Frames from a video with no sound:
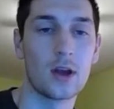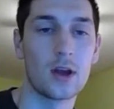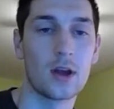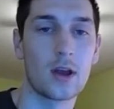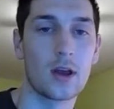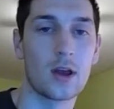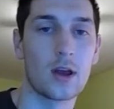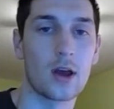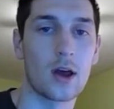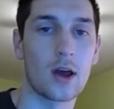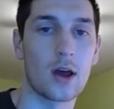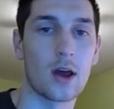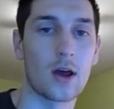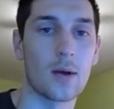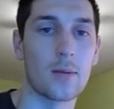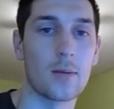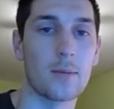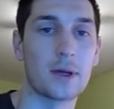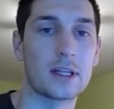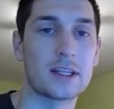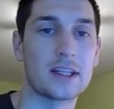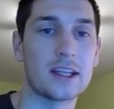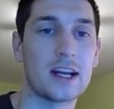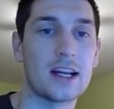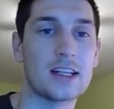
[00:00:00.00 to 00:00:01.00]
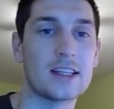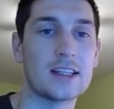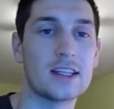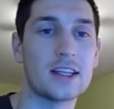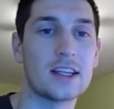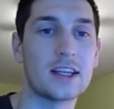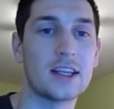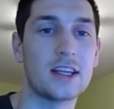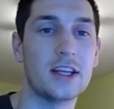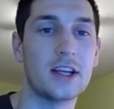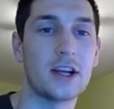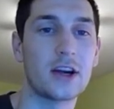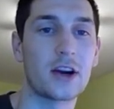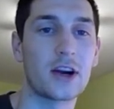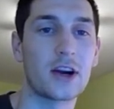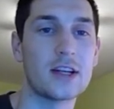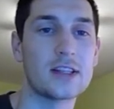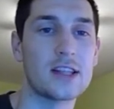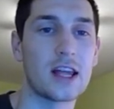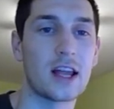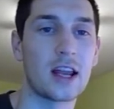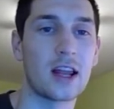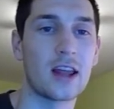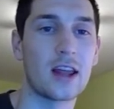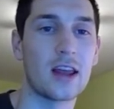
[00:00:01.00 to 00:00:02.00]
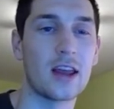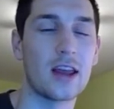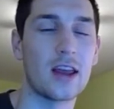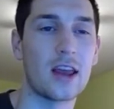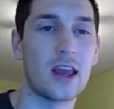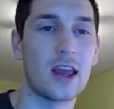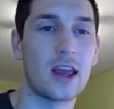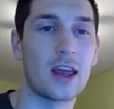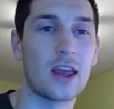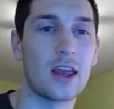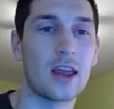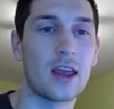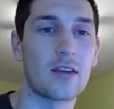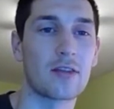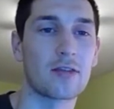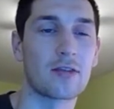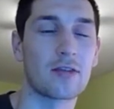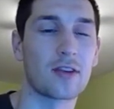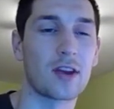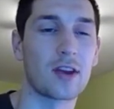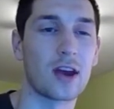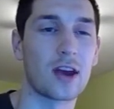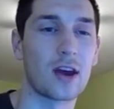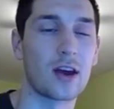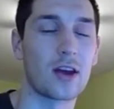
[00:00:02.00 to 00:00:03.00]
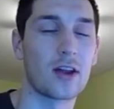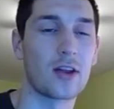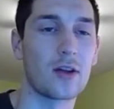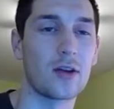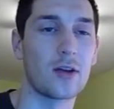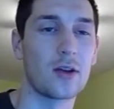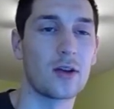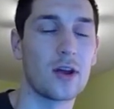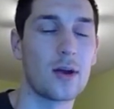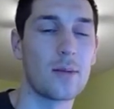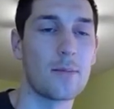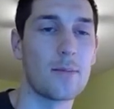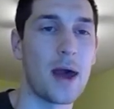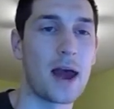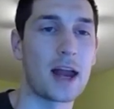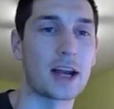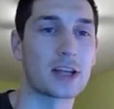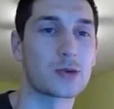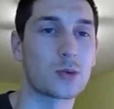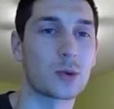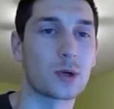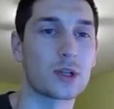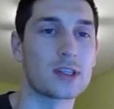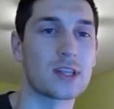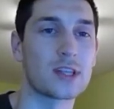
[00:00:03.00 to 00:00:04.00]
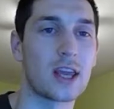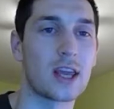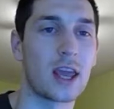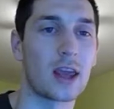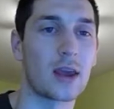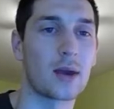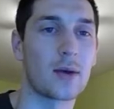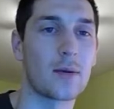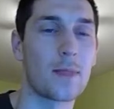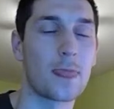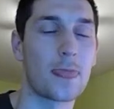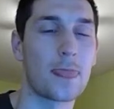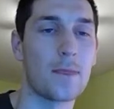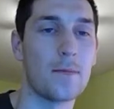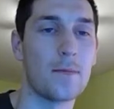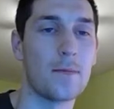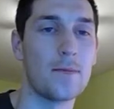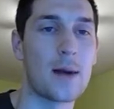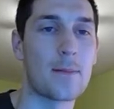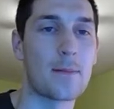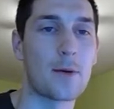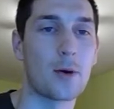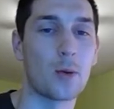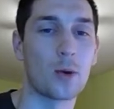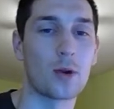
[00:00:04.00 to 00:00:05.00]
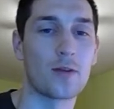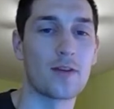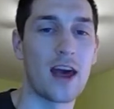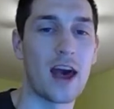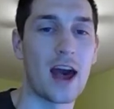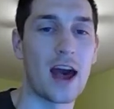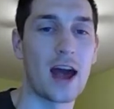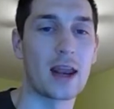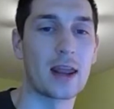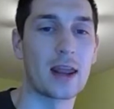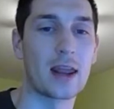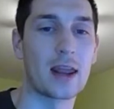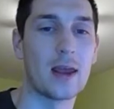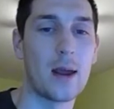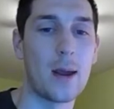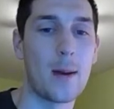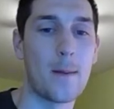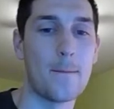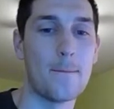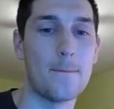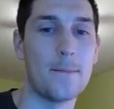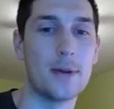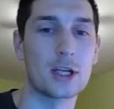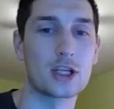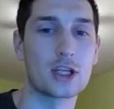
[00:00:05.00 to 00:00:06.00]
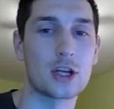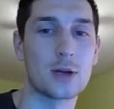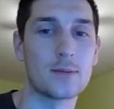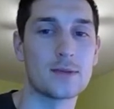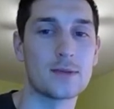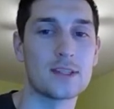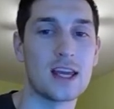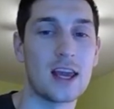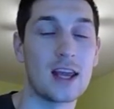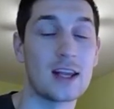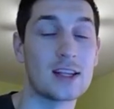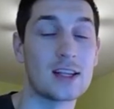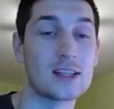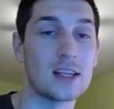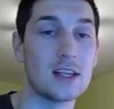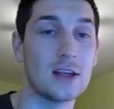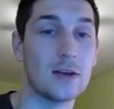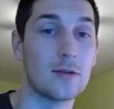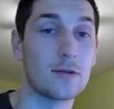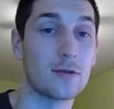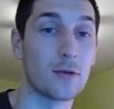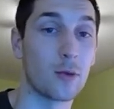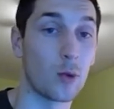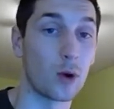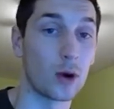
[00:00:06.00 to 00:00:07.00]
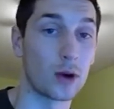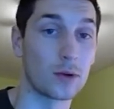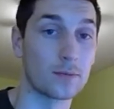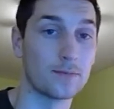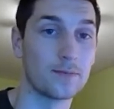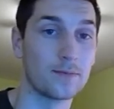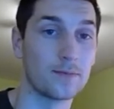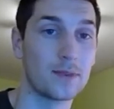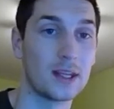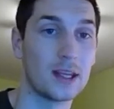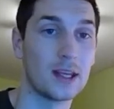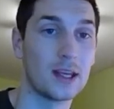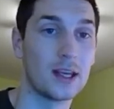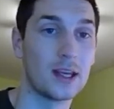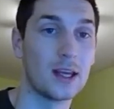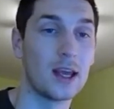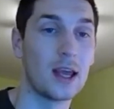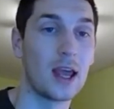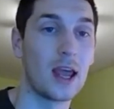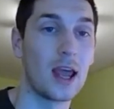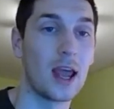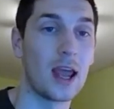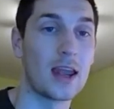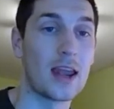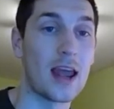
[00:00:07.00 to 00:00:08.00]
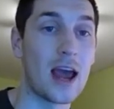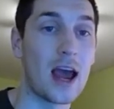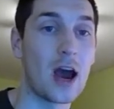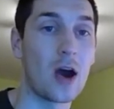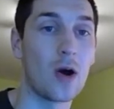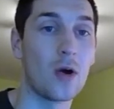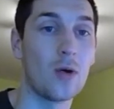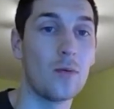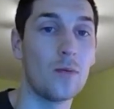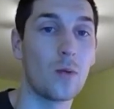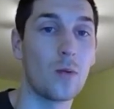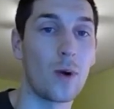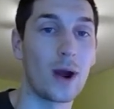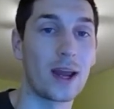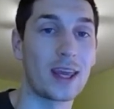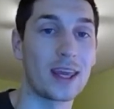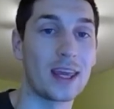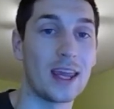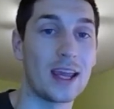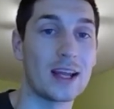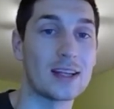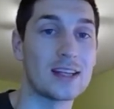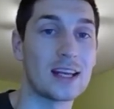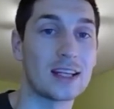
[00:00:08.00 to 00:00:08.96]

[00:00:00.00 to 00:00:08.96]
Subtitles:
But the idea here is that if Magnus were to take, Nepo would have had bishop takes e4, and now white can't take the